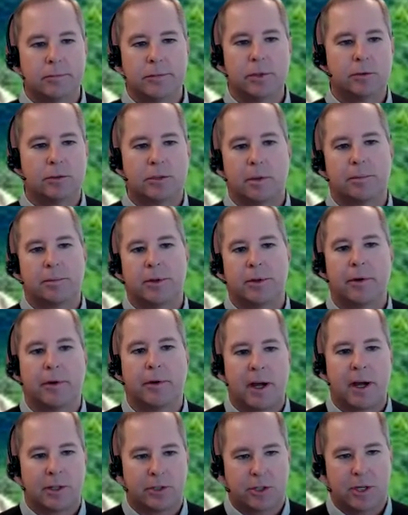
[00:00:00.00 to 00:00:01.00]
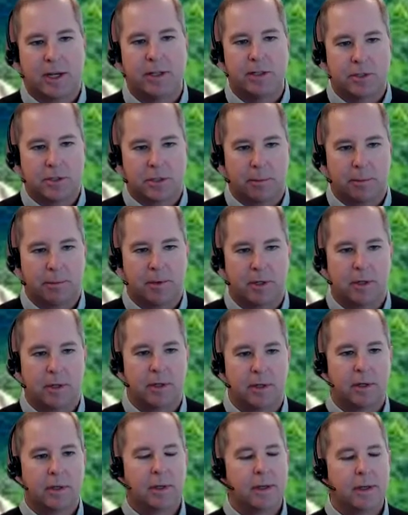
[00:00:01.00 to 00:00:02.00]
do something or not change something.
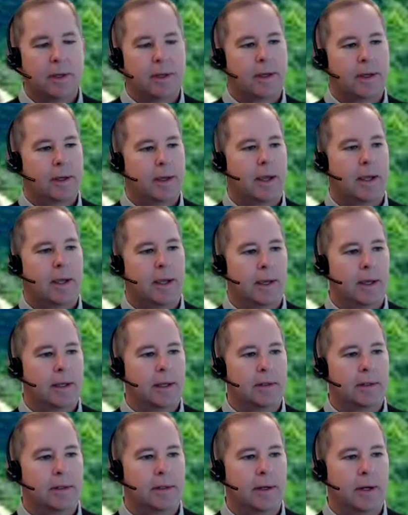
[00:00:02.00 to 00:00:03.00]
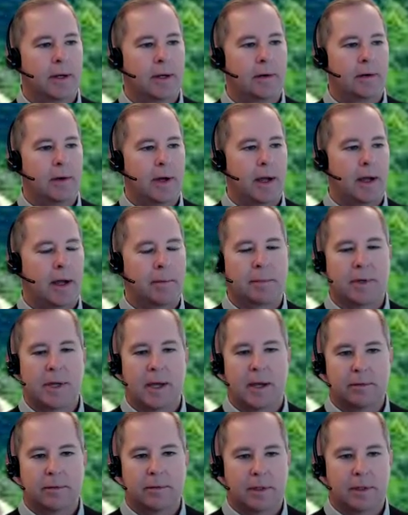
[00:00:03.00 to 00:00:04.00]
And, you know, I'm
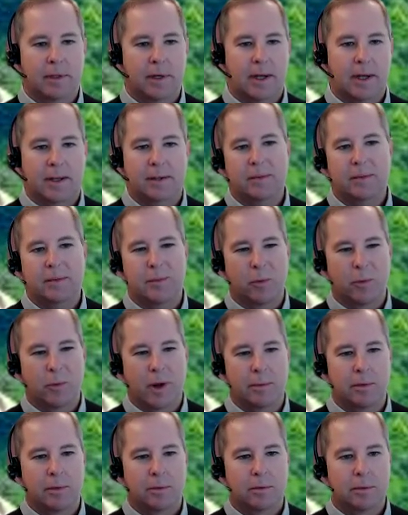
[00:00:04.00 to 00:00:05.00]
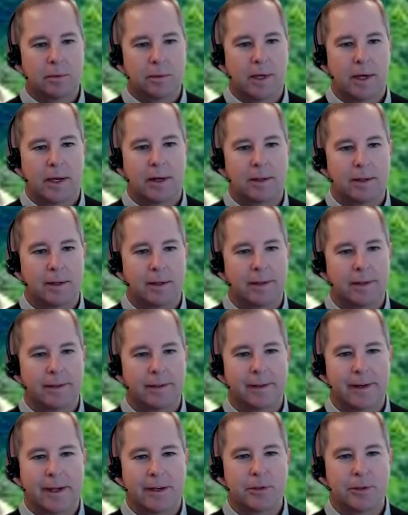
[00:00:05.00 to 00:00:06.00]
kind of I guess I'm a rebel kind of
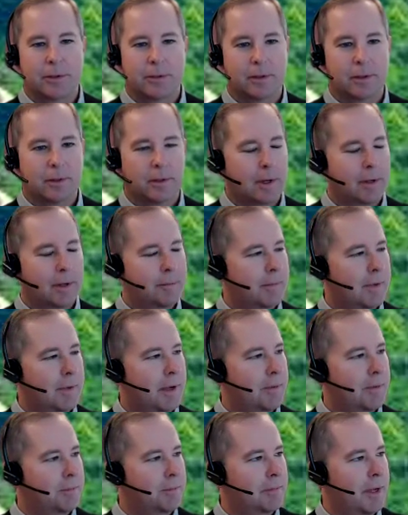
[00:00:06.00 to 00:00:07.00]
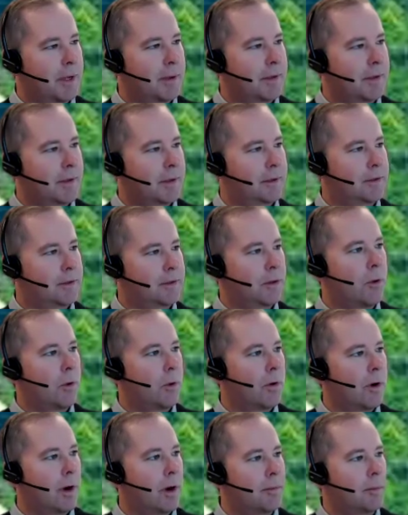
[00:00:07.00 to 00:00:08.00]
at nature. I'm at the
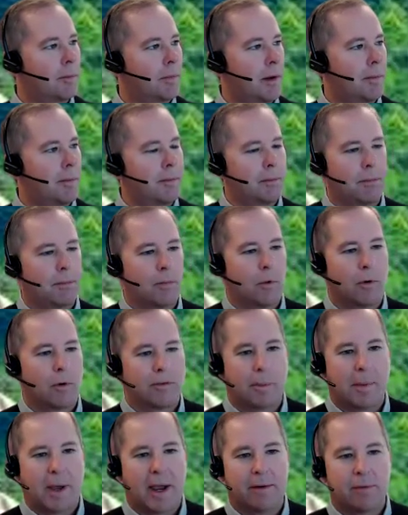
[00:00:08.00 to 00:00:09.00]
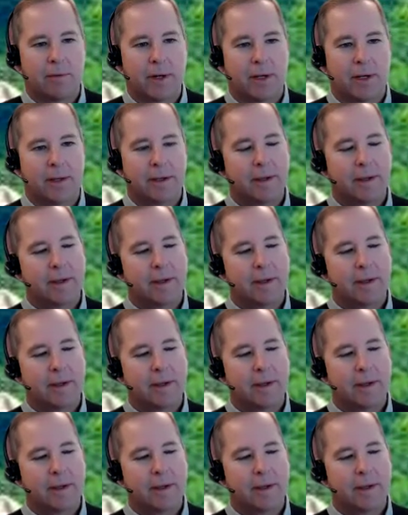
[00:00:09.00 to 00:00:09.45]
core, I'm more of a maverick.